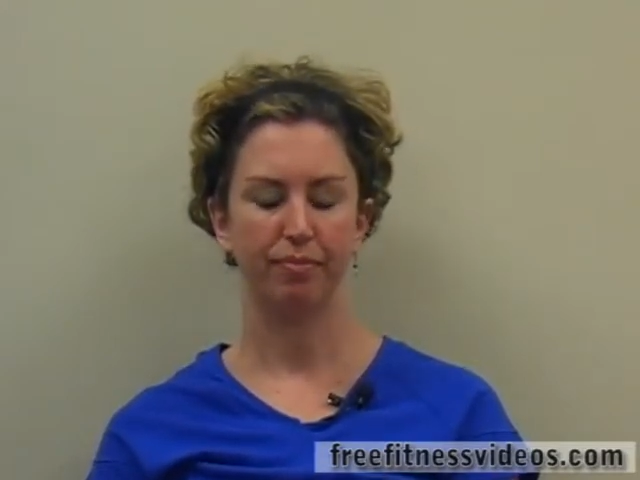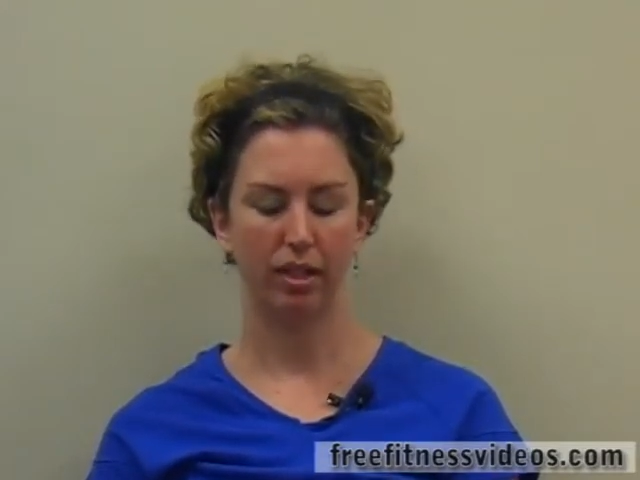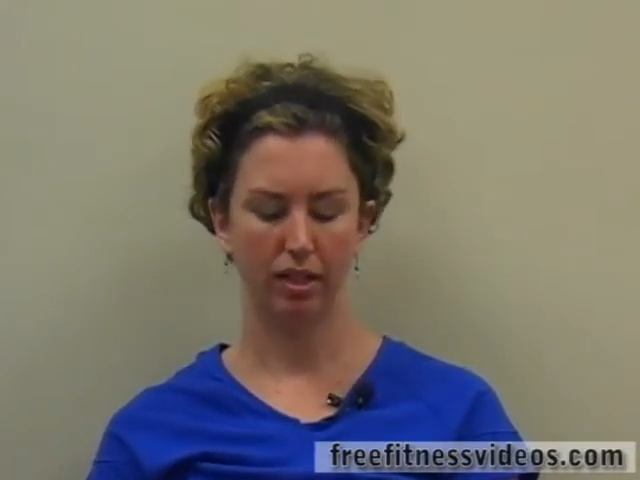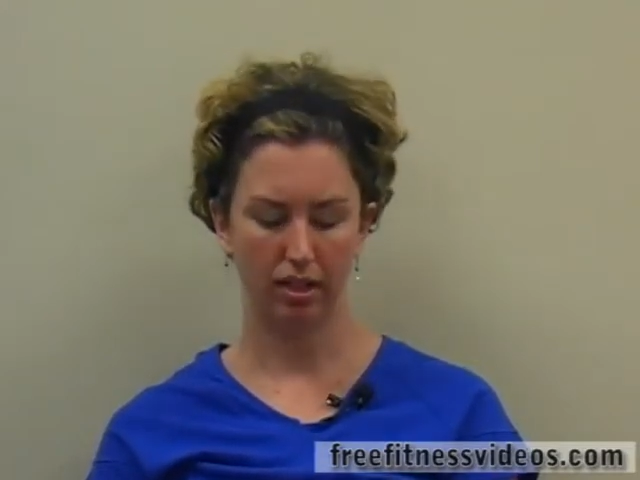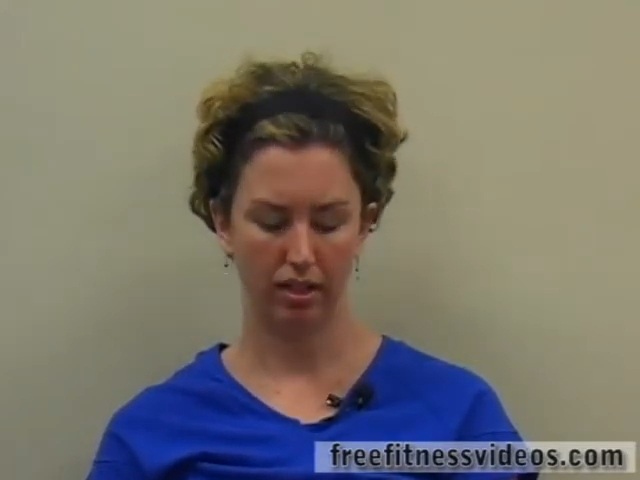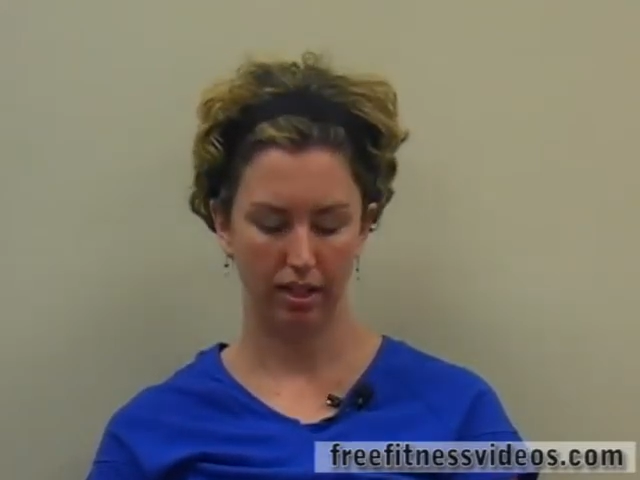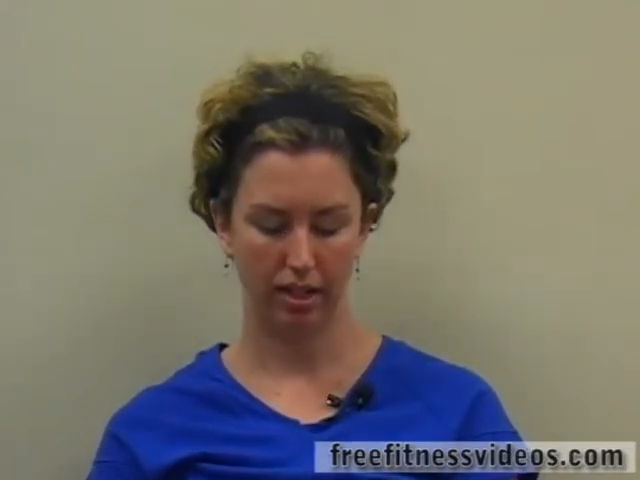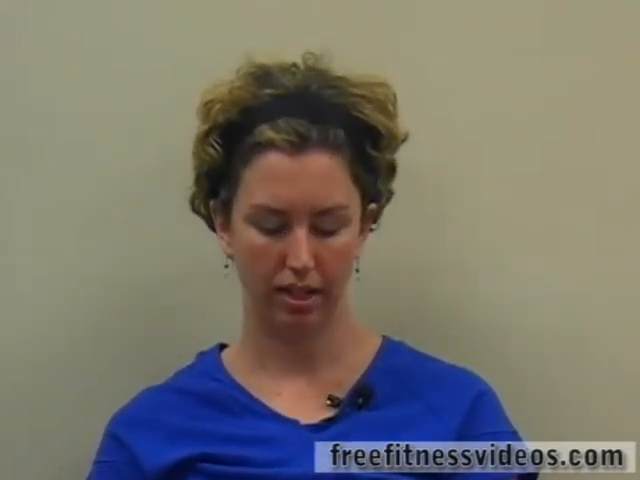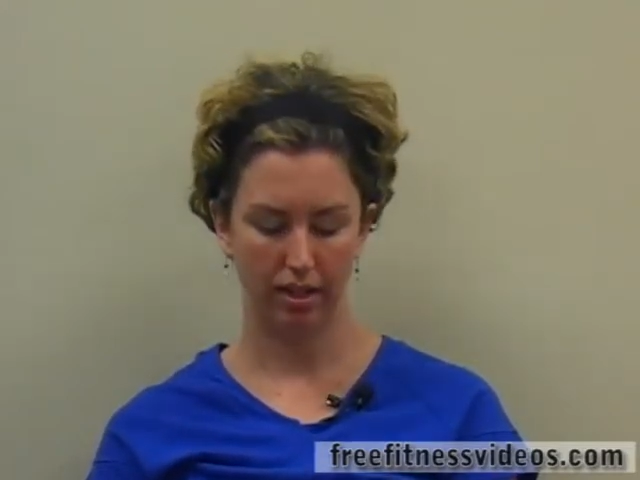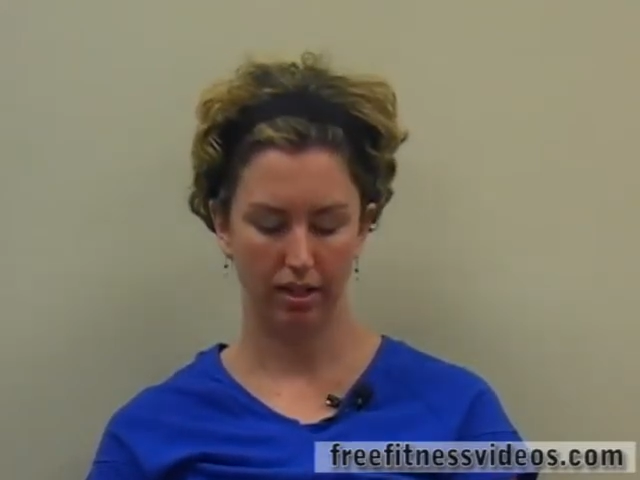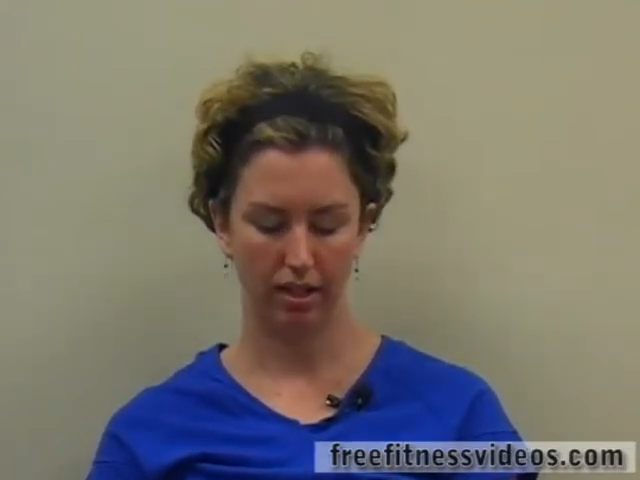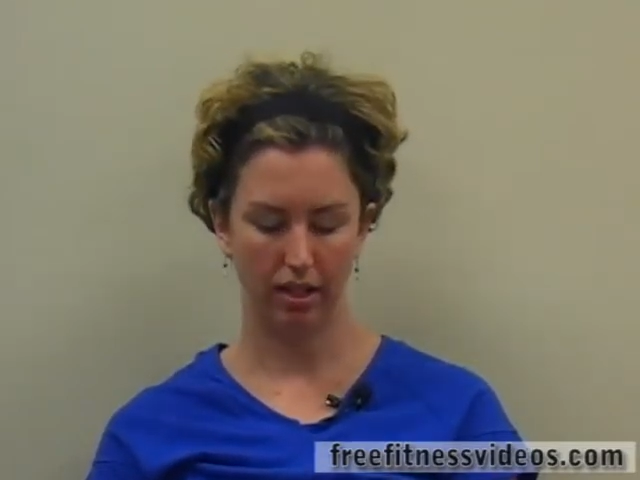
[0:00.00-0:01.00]

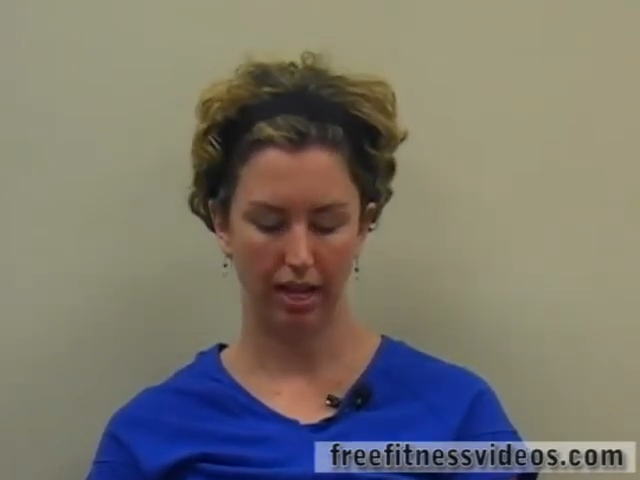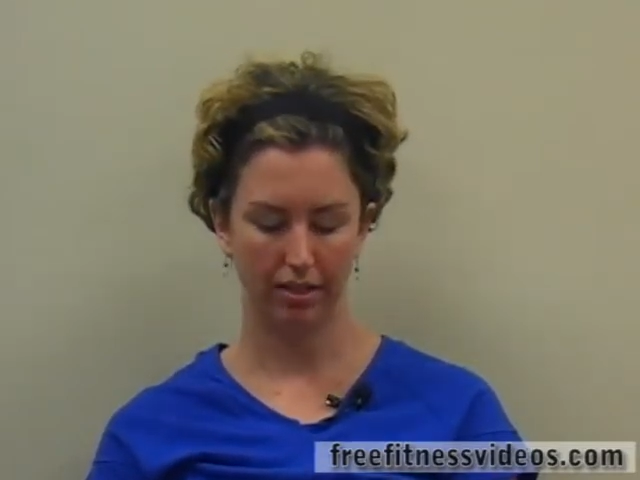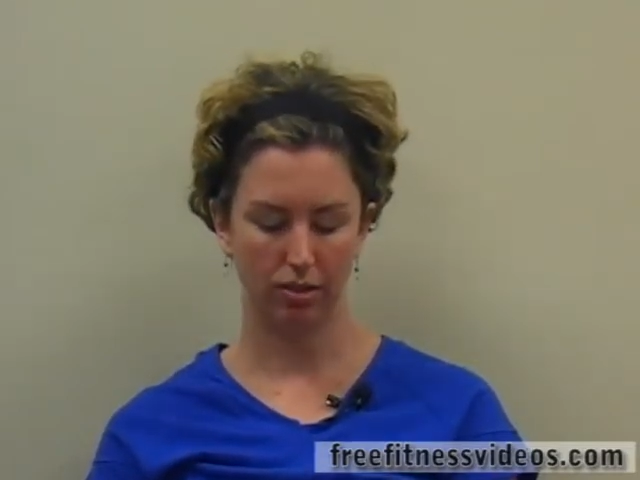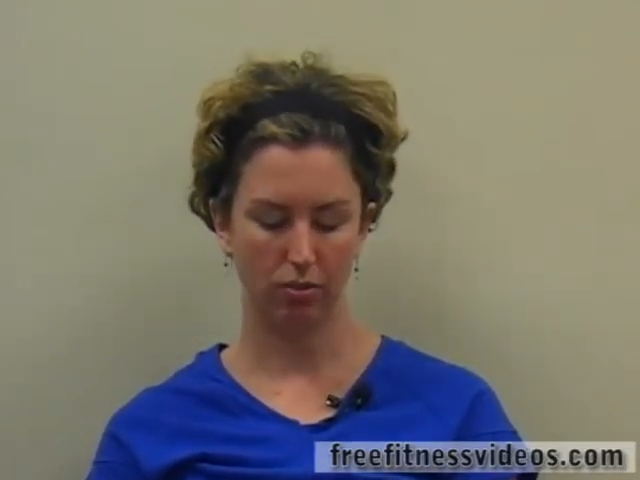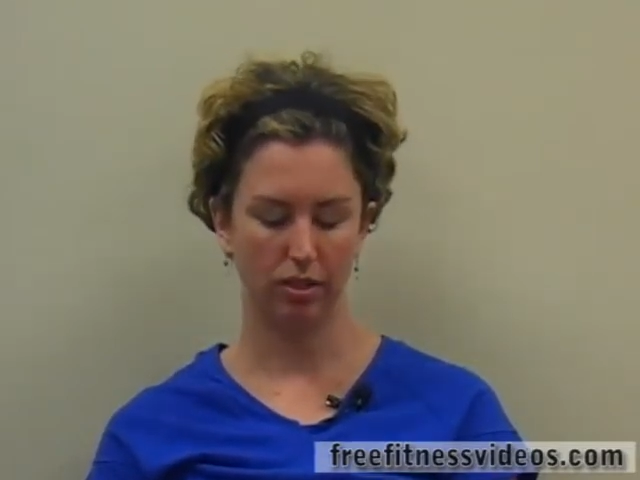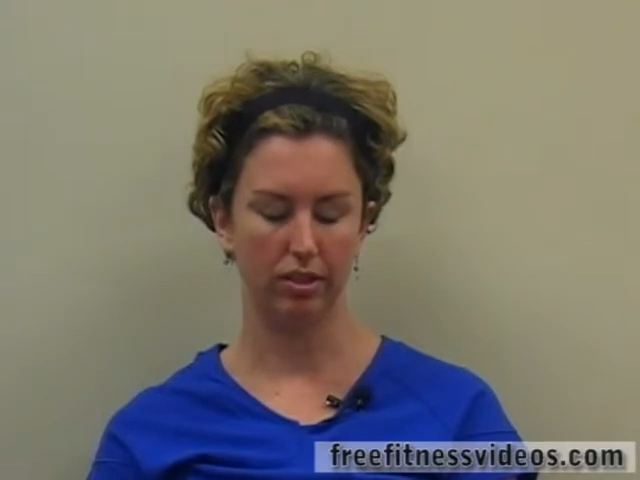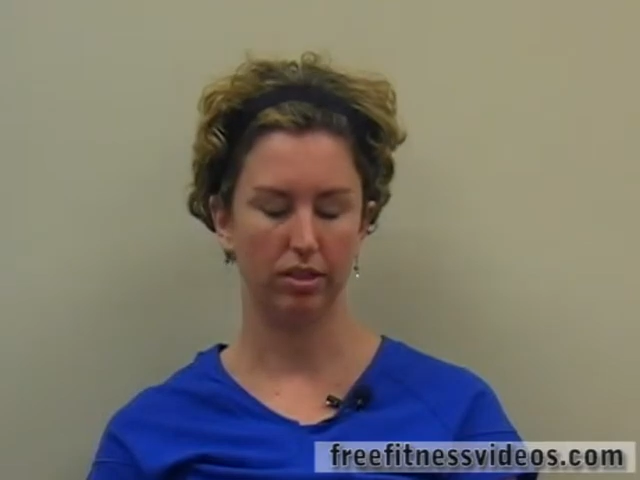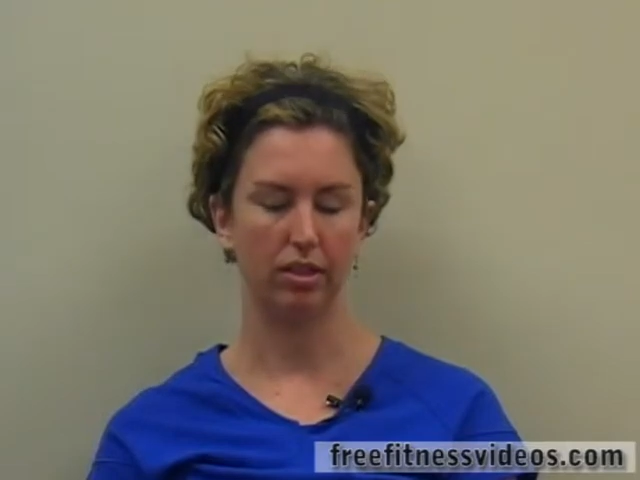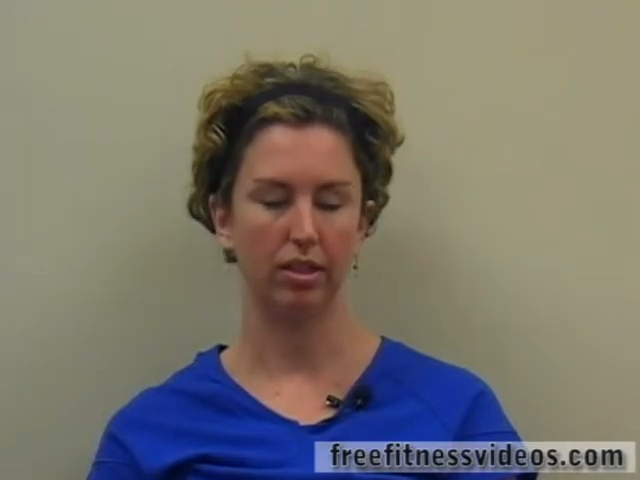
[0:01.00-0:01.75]
and the last one is